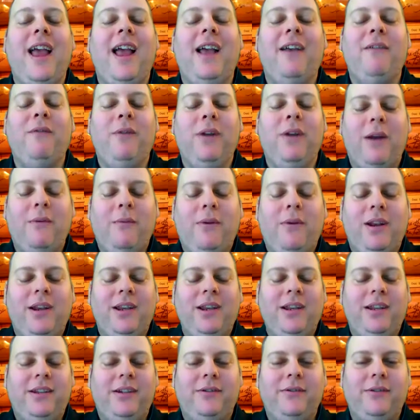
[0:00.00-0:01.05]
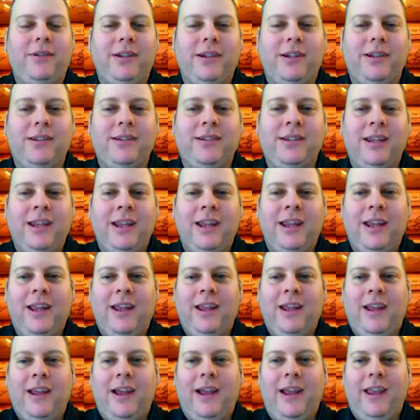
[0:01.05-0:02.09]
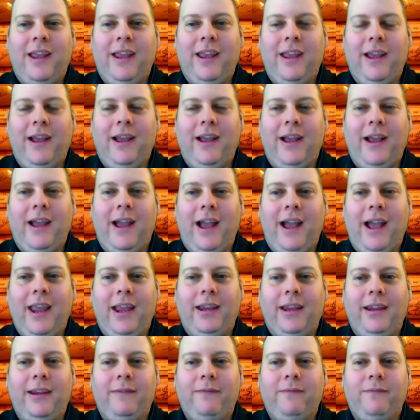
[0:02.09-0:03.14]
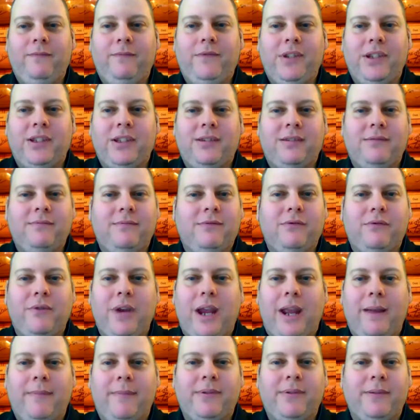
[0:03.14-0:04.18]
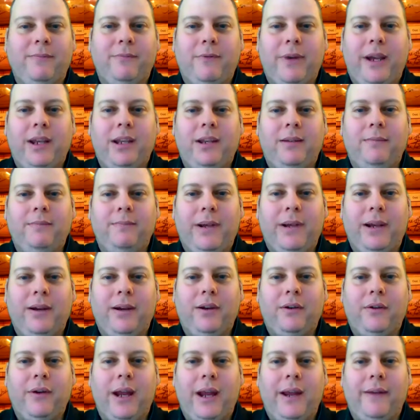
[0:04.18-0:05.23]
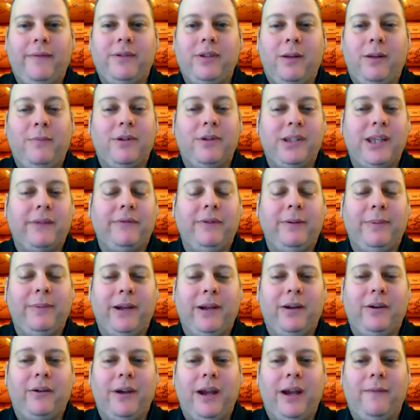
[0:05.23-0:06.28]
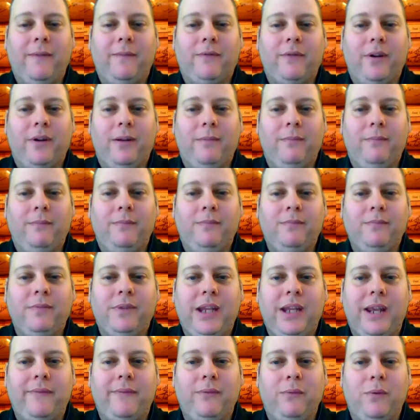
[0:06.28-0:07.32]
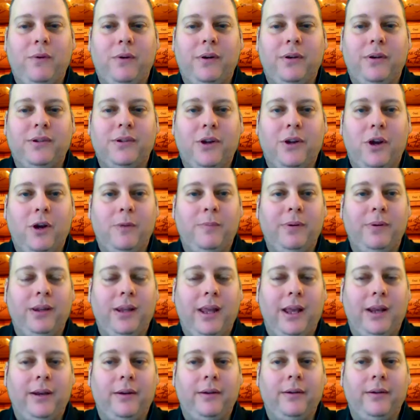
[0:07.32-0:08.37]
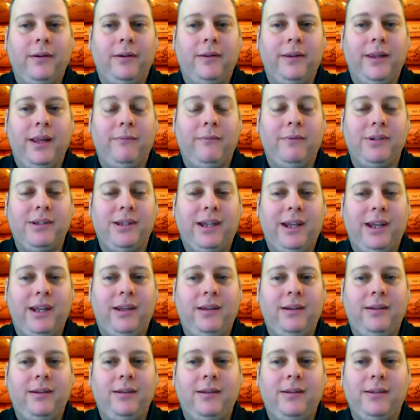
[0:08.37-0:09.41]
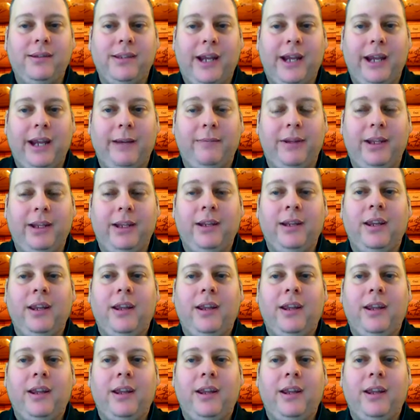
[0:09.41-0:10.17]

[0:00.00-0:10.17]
What I wanted to do, because I've just grab some random paragraphs, almost every paragraph from Kevin Warren's open letter that was, again, timely,